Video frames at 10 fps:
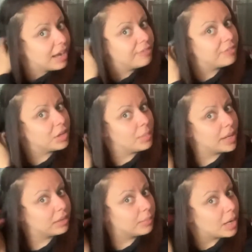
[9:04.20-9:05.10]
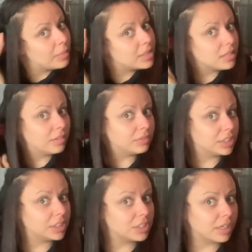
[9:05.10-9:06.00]
I feel better about myself when
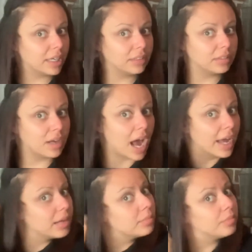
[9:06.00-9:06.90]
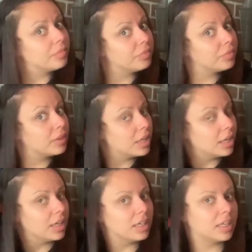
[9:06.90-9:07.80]
it's straight. I am
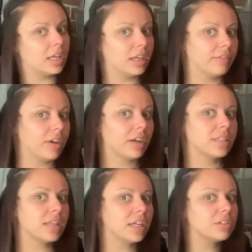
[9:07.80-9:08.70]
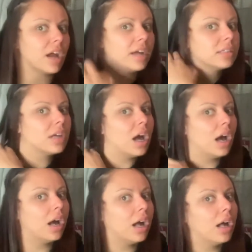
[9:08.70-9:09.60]
getting very sidetracked.
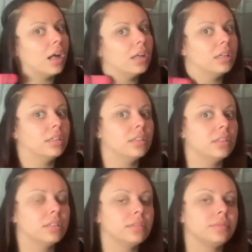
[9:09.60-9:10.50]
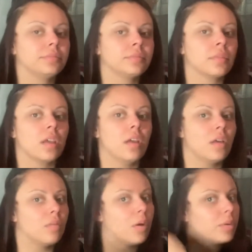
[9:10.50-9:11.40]
What
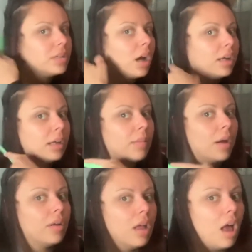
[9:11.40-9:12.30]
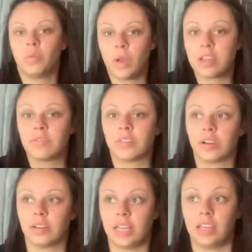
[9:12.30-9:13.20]
were we talking about?
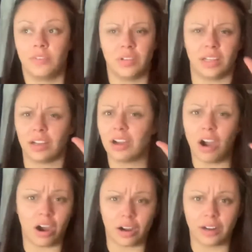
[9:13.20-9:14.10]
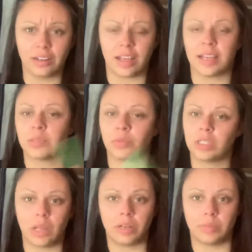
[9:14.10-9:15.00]
They give you like a card that has
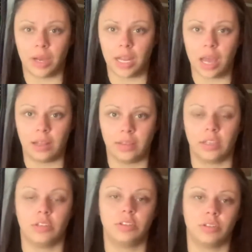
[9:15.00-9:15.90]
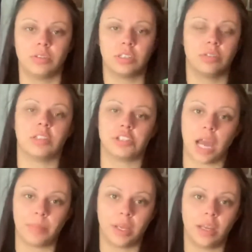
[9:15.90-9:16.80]
preloaded money on it that you use to do the
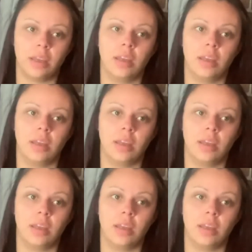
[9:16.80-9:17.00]
shopping.